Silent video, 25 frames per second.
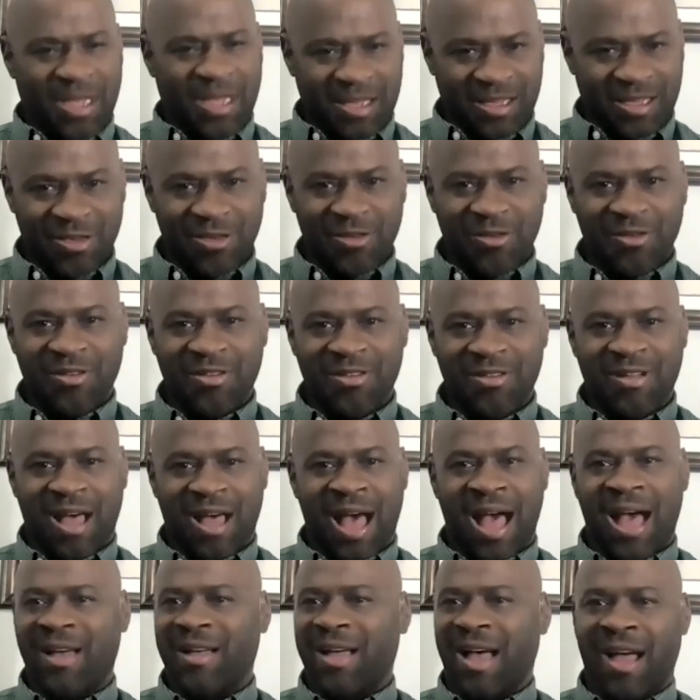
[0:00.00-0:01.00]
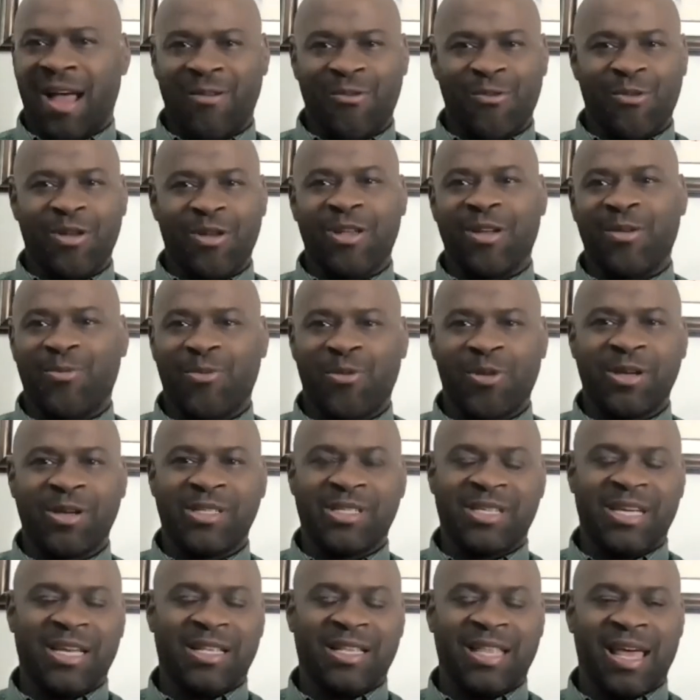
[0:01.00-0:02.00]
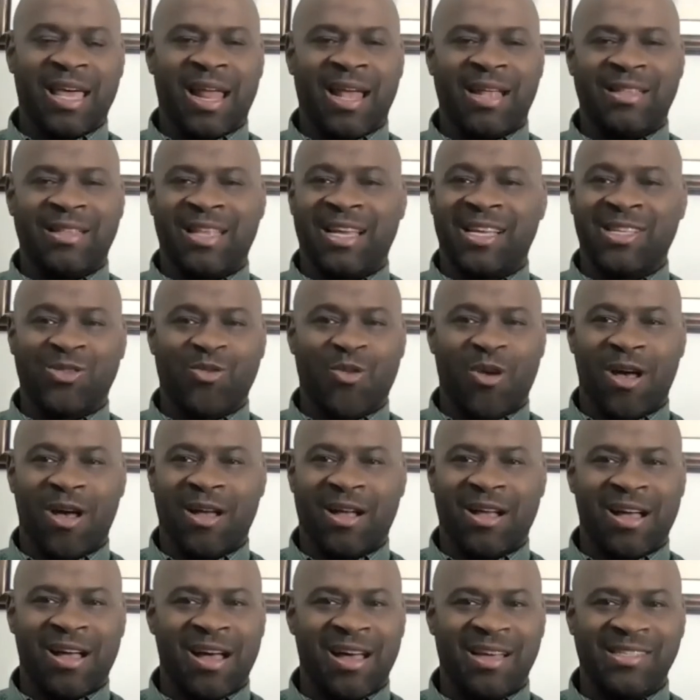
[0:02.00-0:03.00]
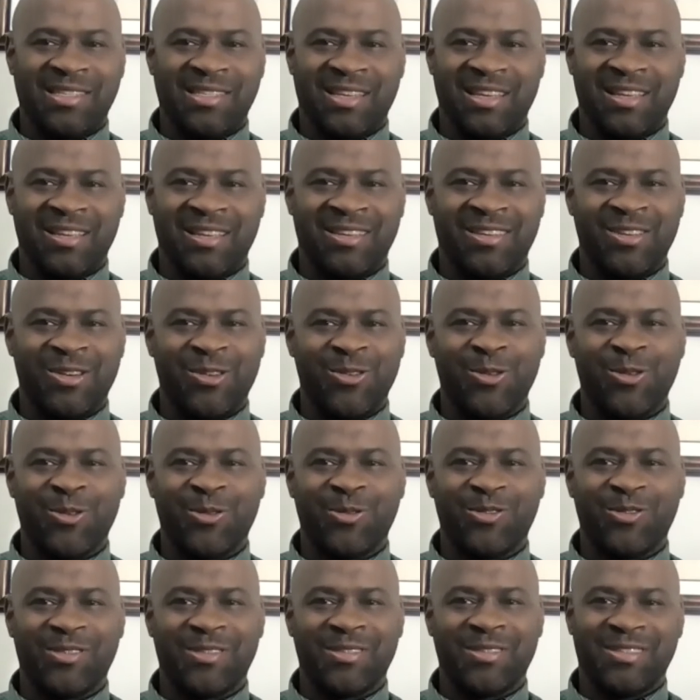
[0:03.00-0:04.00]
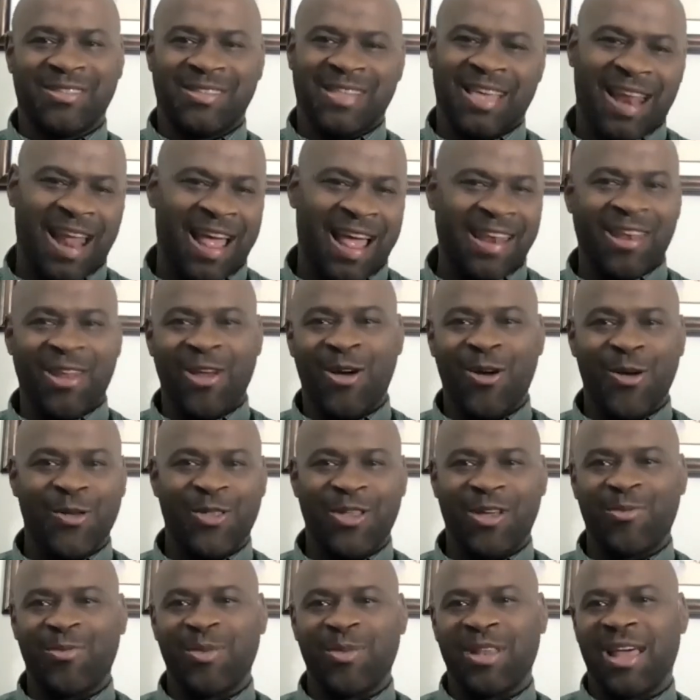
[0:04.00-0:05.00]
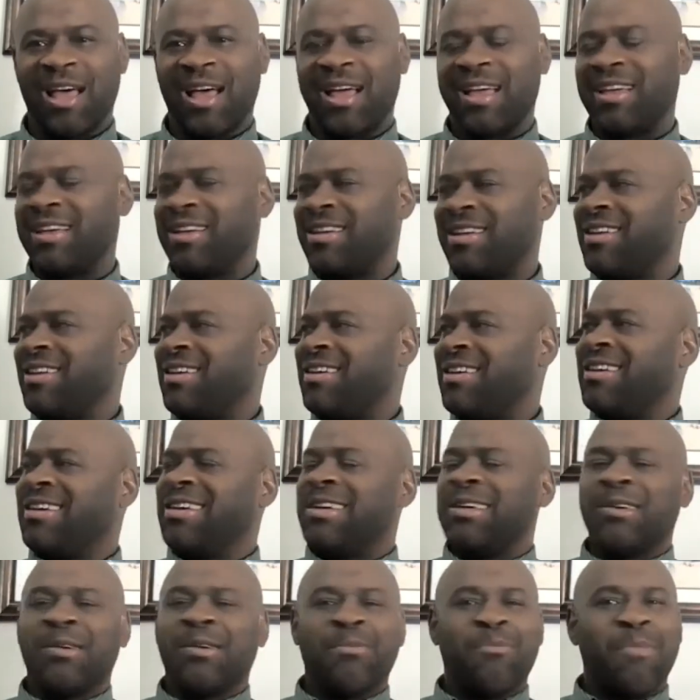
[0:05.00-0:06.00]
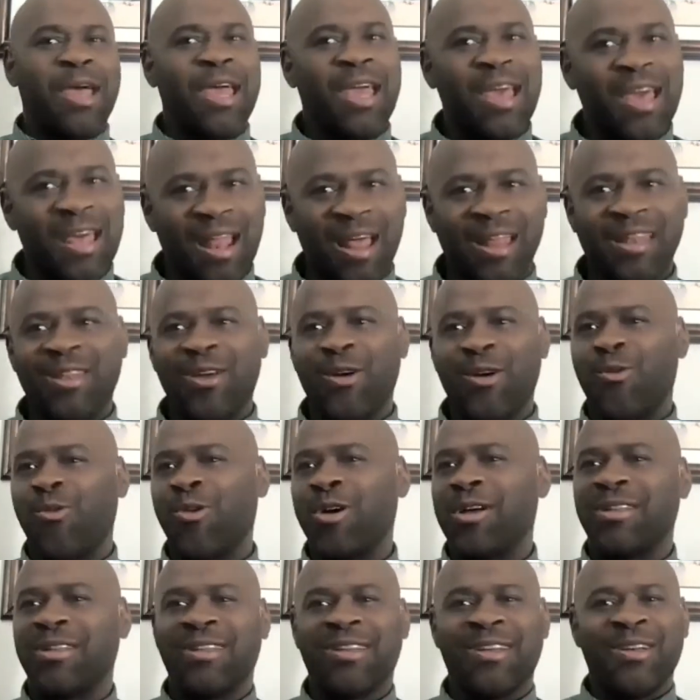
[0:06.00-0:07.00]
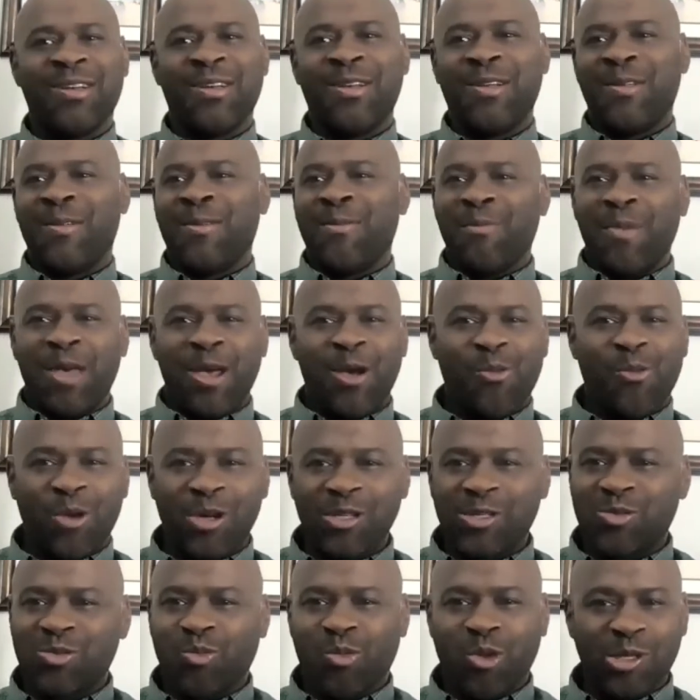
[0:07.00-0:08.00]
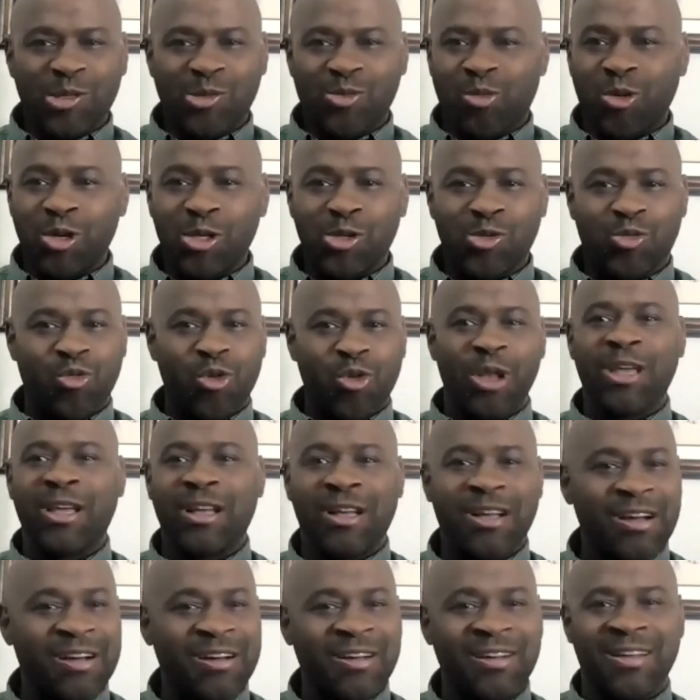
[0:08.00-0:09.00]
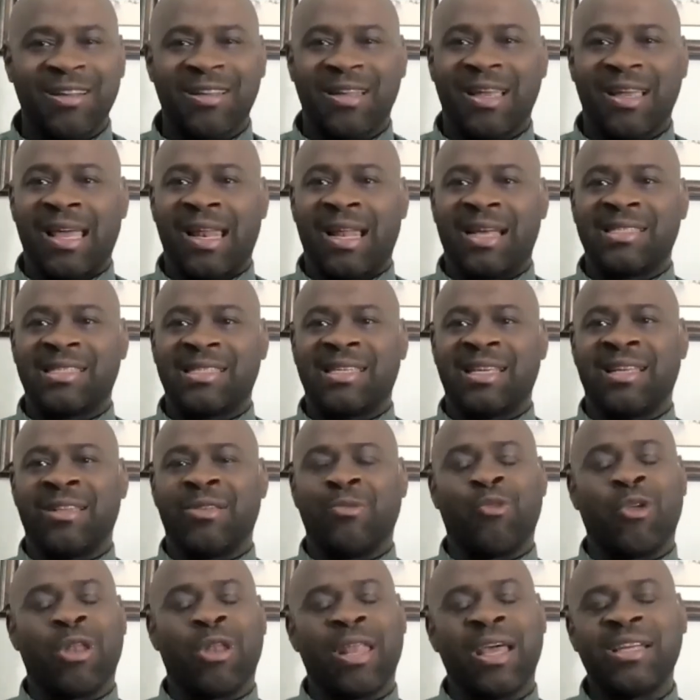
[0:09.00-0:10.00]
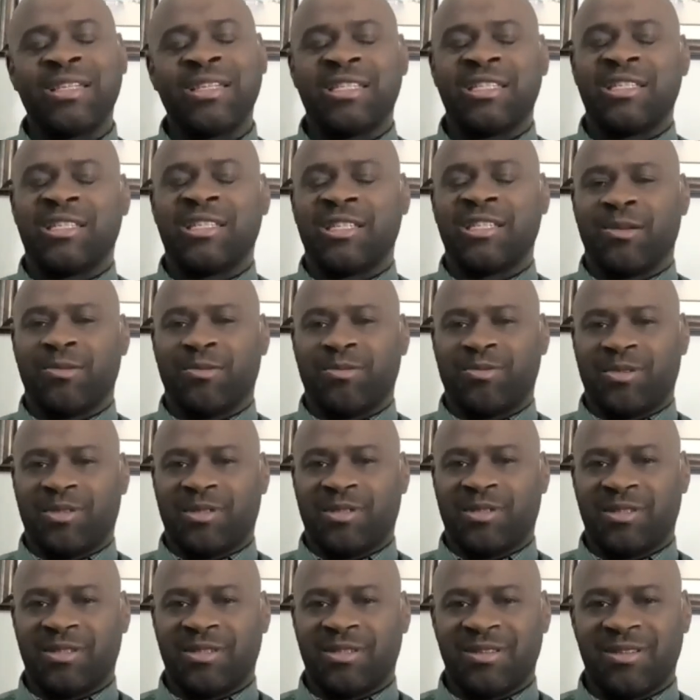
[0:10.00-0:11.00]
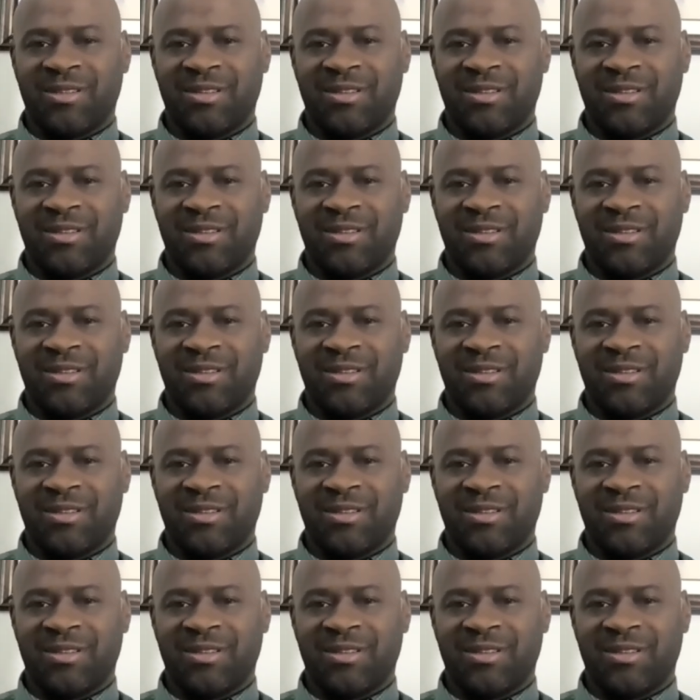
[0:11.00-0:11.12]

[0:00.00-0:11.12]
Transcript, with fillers: Thank you. I, I really appreciate that. I, that's why I constantly dudes that I know they'll be like, man, I know what, man, what's what's what's really good. And I said, relationships.